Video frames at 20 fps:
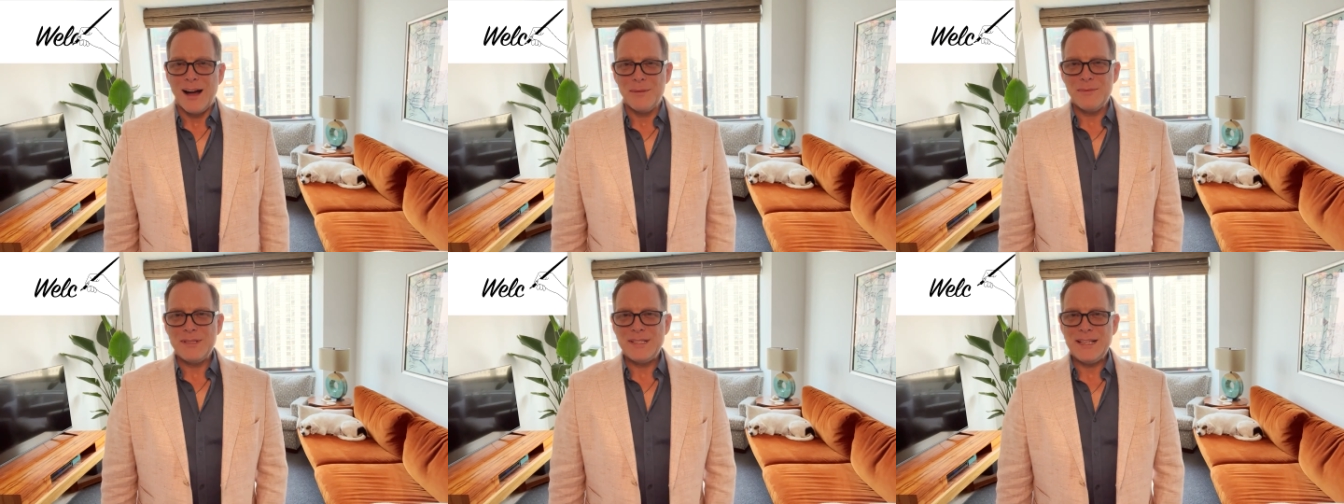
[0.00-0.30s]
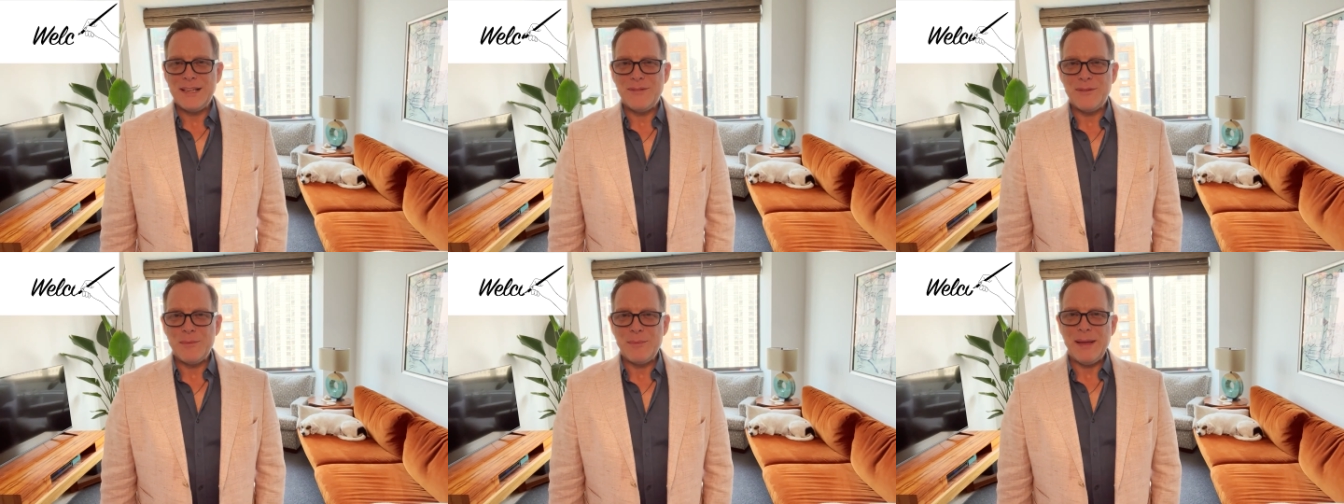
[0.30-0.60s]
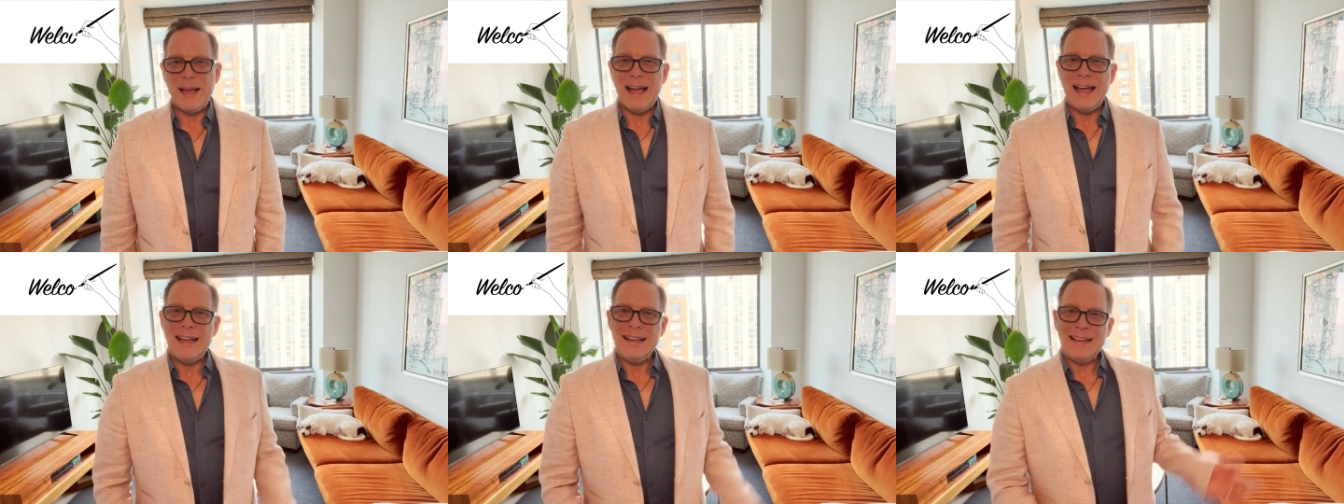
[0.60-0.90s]
Stephen
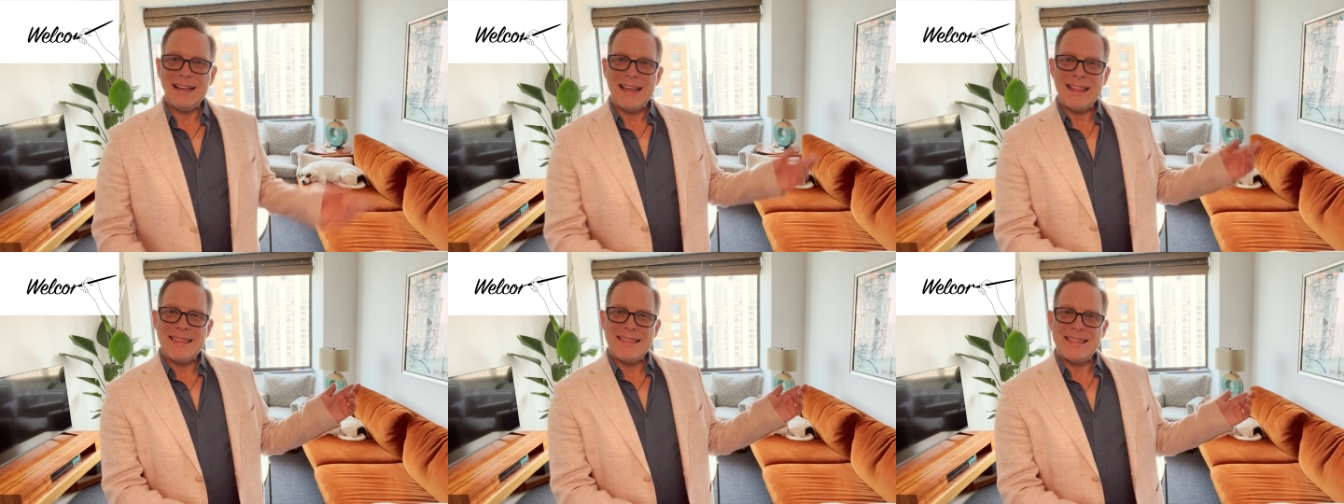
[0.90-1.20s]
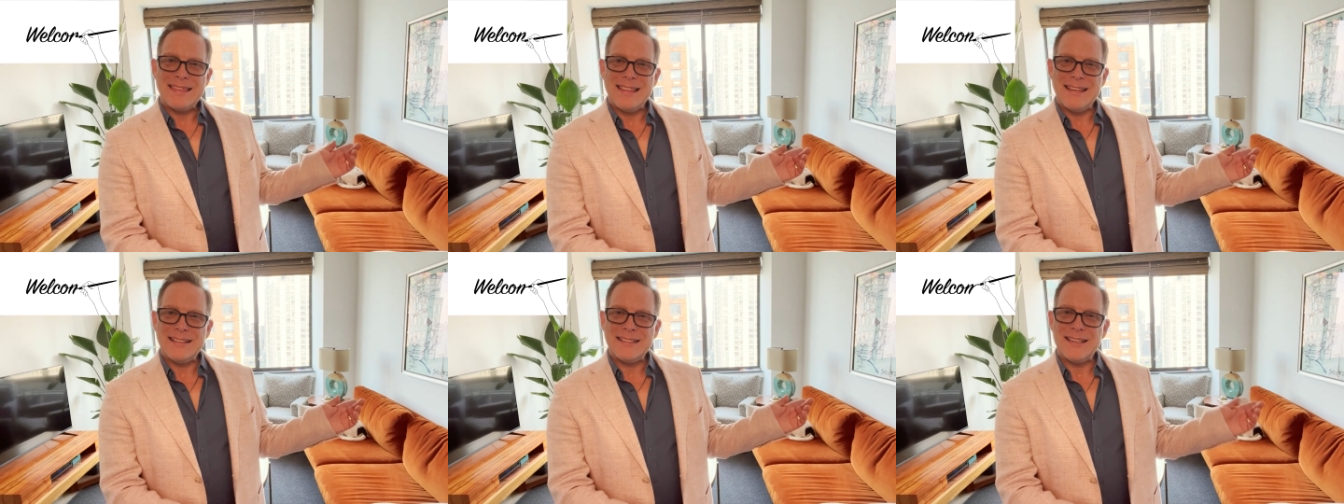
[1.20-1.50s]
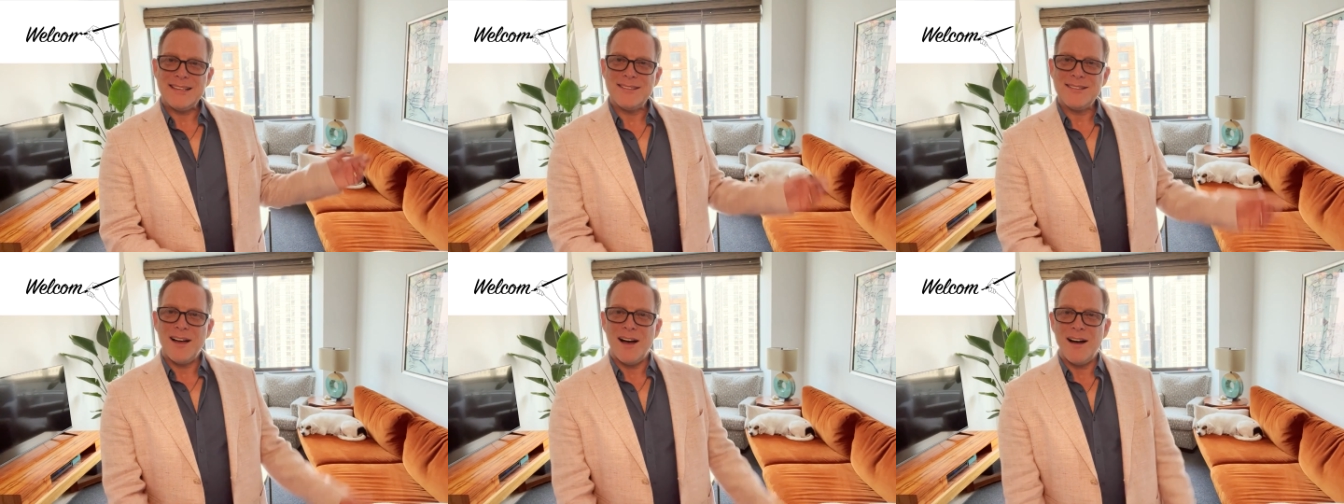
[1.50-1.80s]
Penn and this
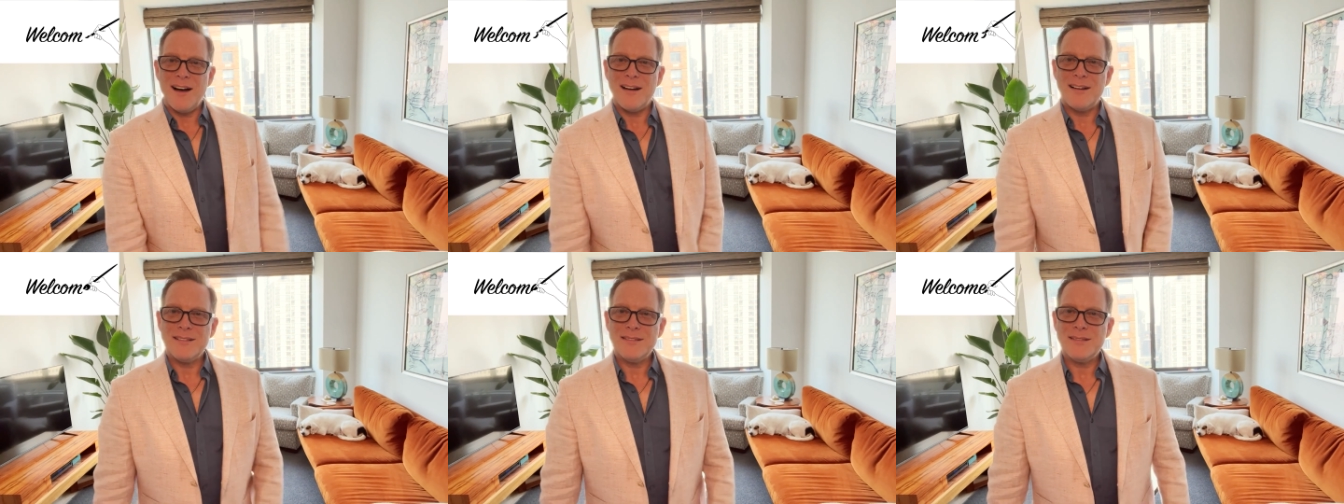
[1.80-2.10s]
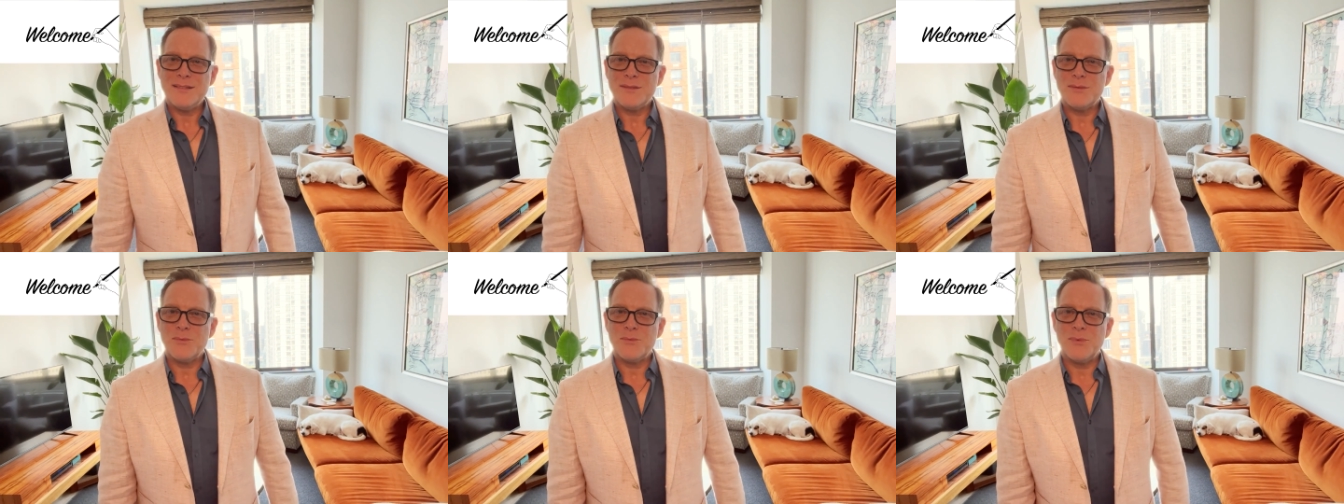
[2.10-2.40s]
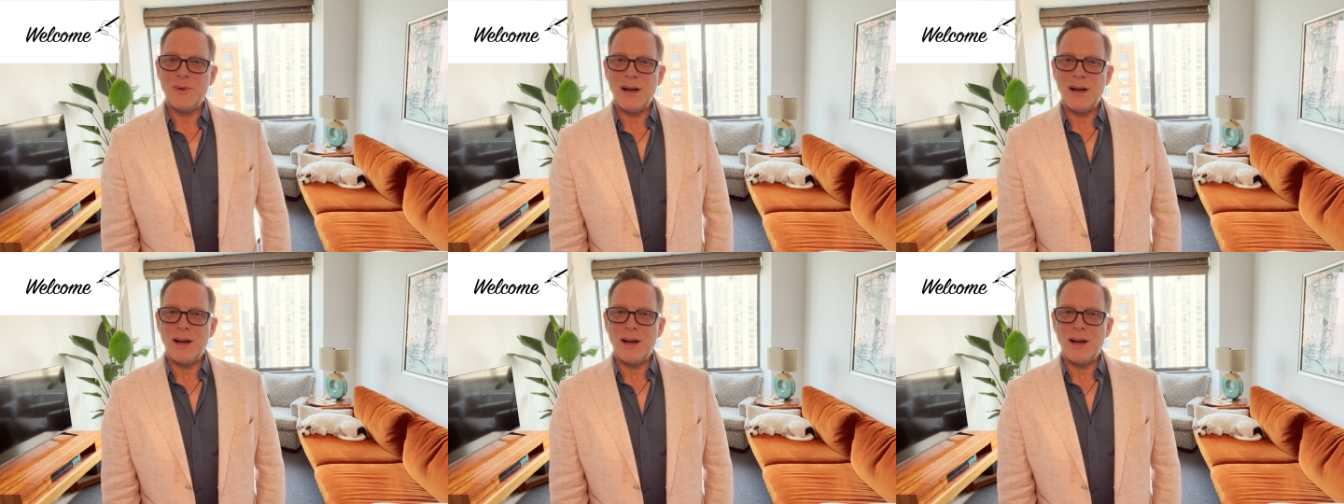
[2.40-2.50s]
is Hans.